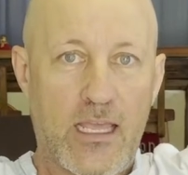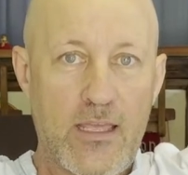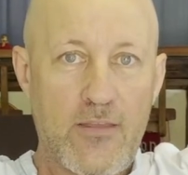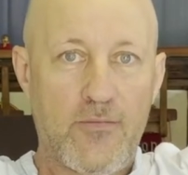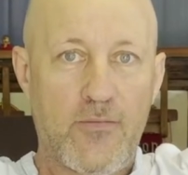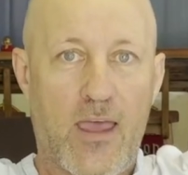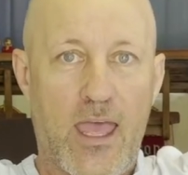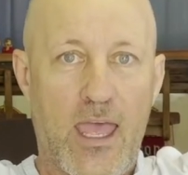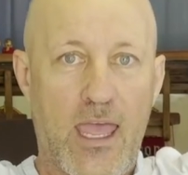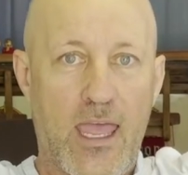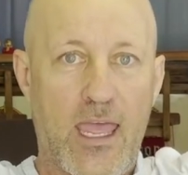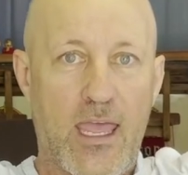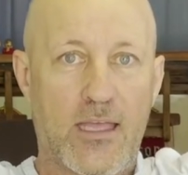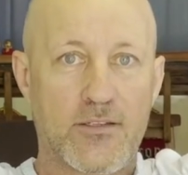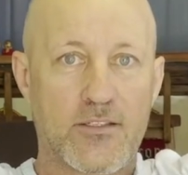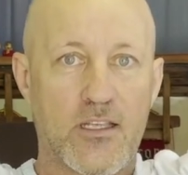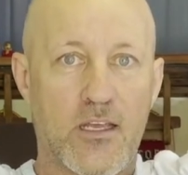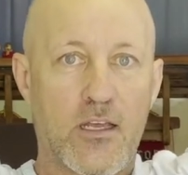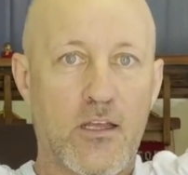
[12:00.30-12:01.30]
in the
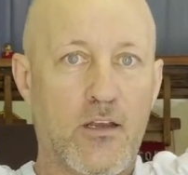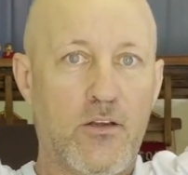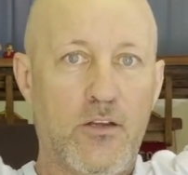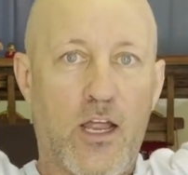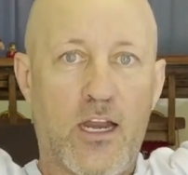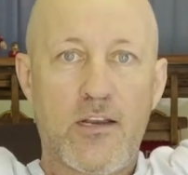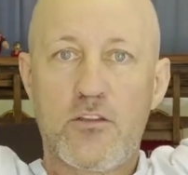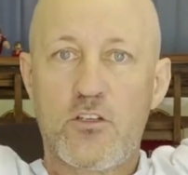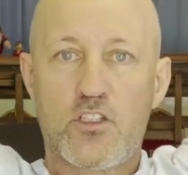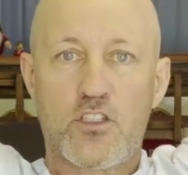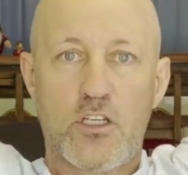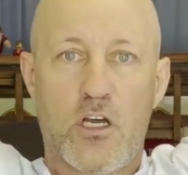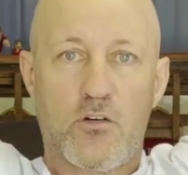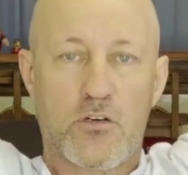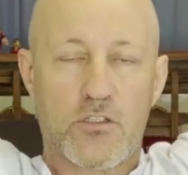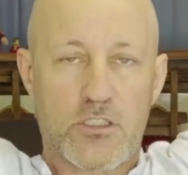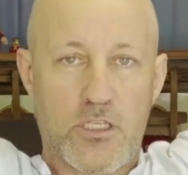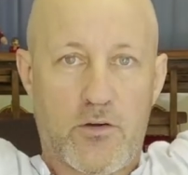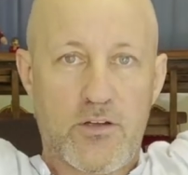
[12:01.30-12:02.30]
hands, none of the
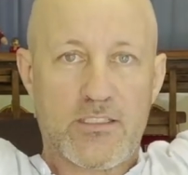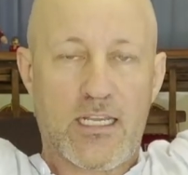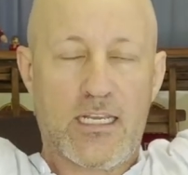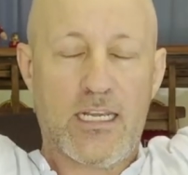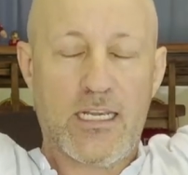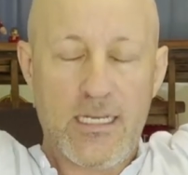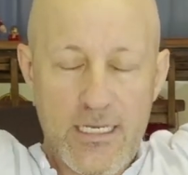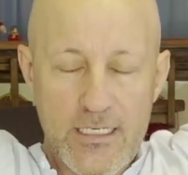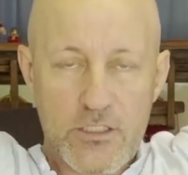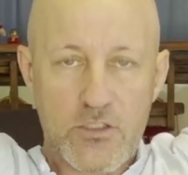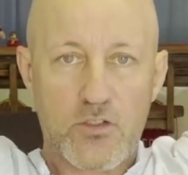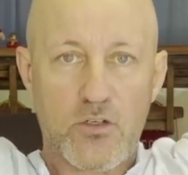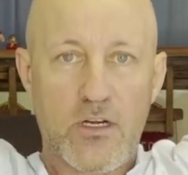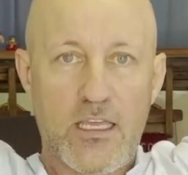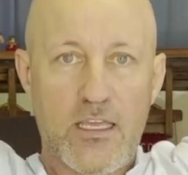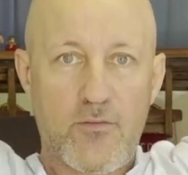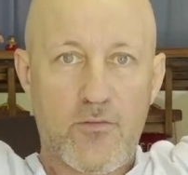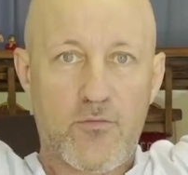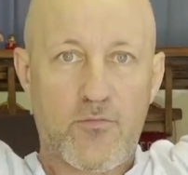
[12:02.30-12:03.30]
shoulders, so it's
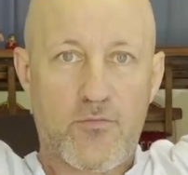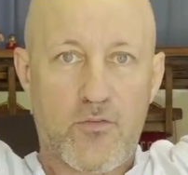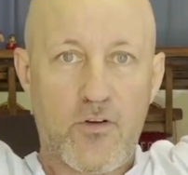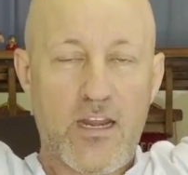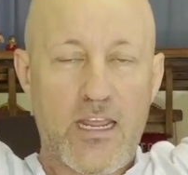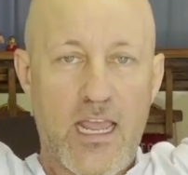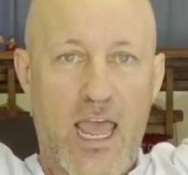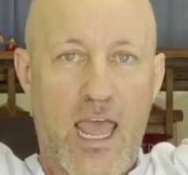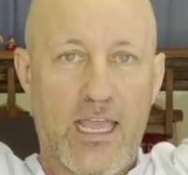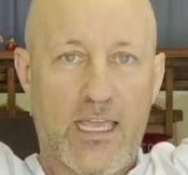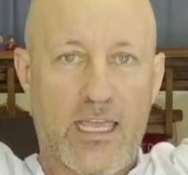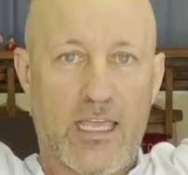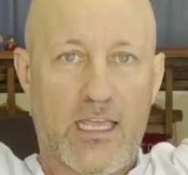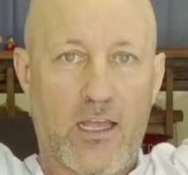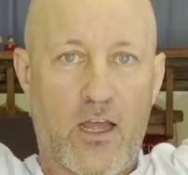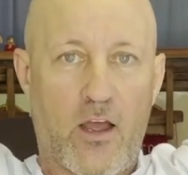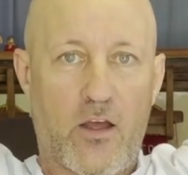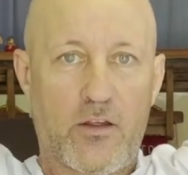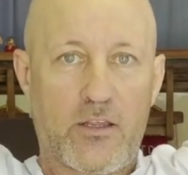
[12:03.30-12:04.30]
literally free
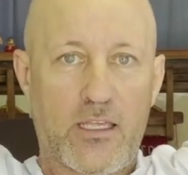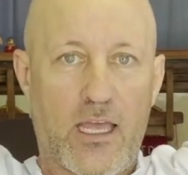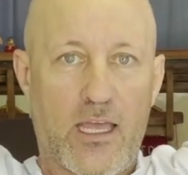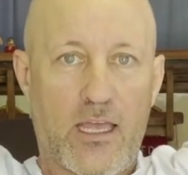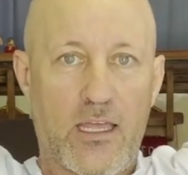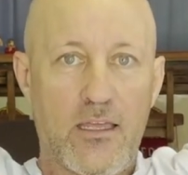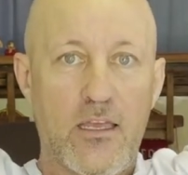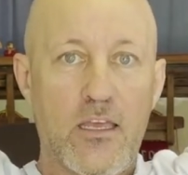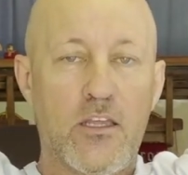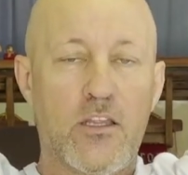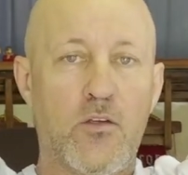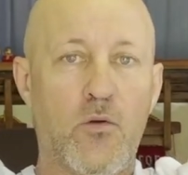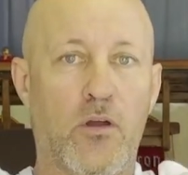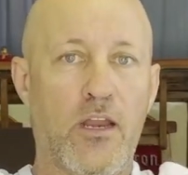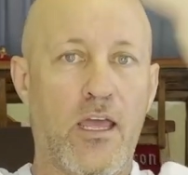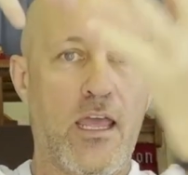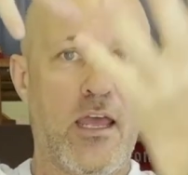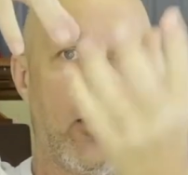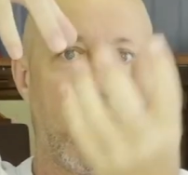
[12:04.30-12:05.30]
hanging, okay? You
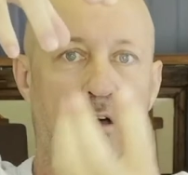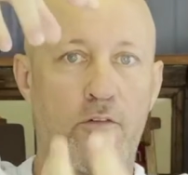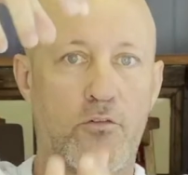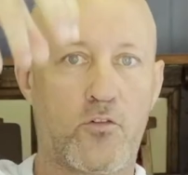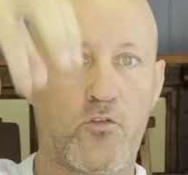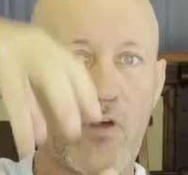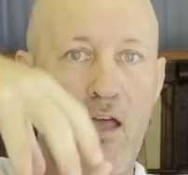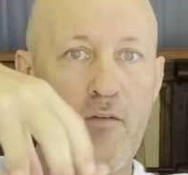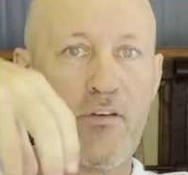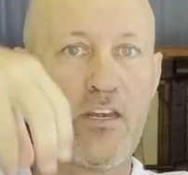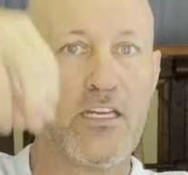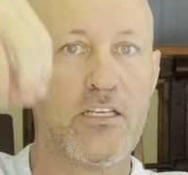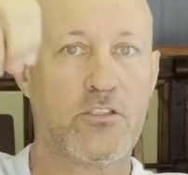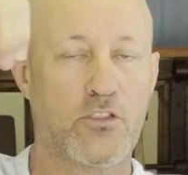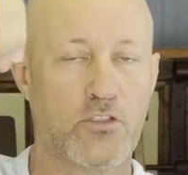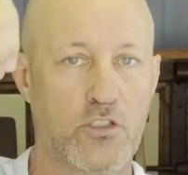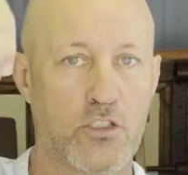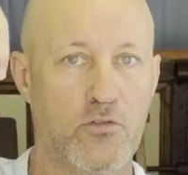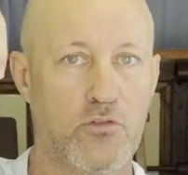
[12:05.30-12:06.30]
want gravity to
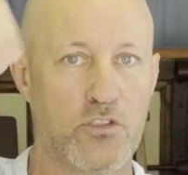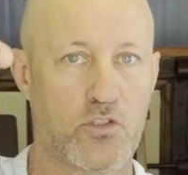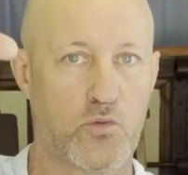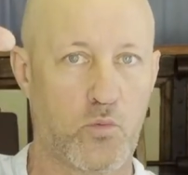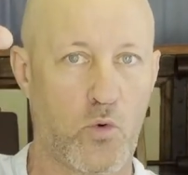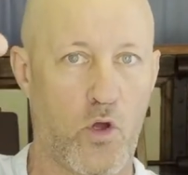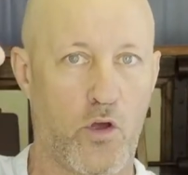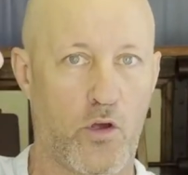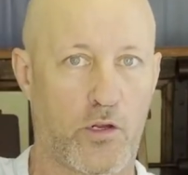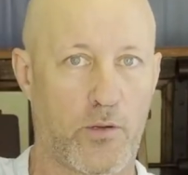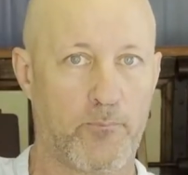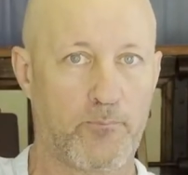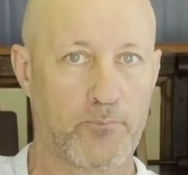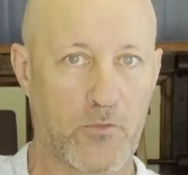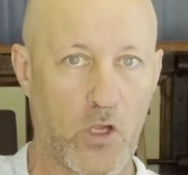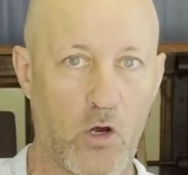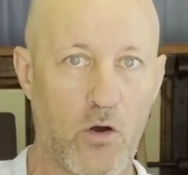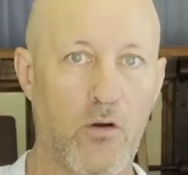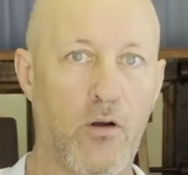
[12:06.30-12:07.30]
do its work,
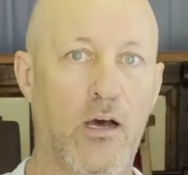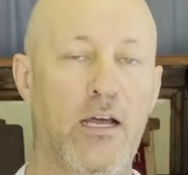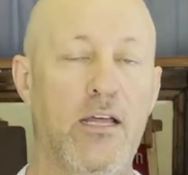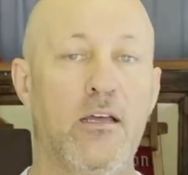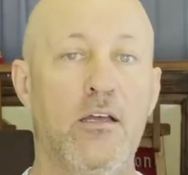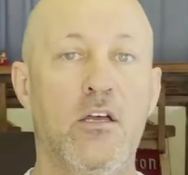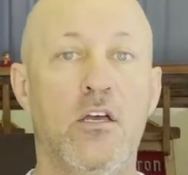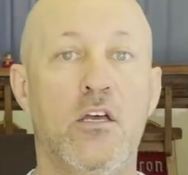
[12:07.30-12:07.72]
all right?